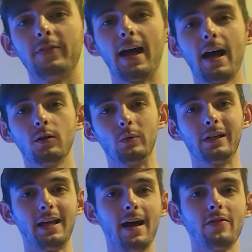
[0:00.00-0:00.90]
that. We
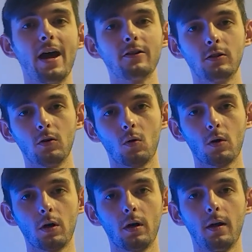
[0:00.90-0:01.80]
can add that to your
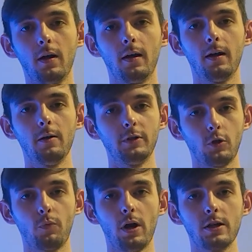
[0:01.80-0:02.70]
order in
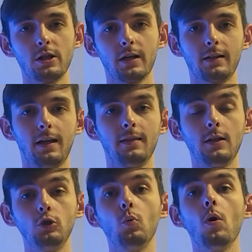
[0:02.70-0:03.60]
your project, and
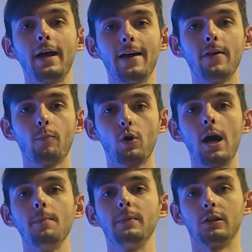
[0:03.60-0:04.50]
then you won't have that
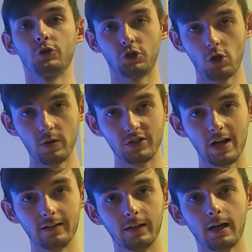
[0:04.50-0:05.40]
problem. It'll just go
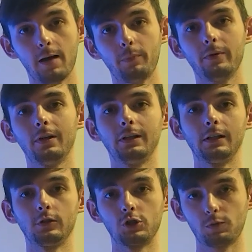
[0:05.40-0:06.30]
inside the cup.
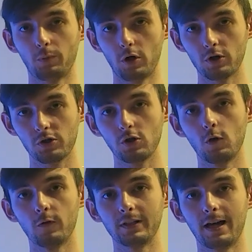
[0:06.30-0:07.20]
It'll disperse
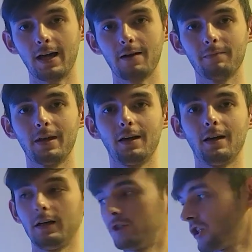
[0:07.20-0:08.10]
over time,
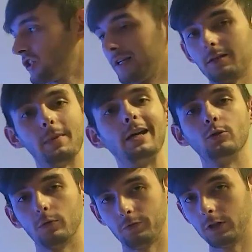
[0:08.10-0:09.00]
just like the
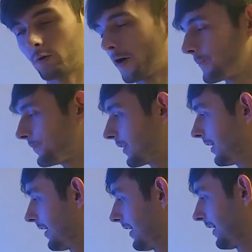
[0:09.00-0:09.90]
manual feed door.
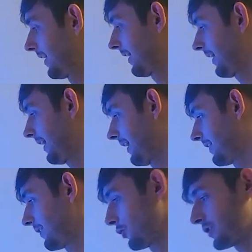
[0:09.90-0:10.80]
And then there's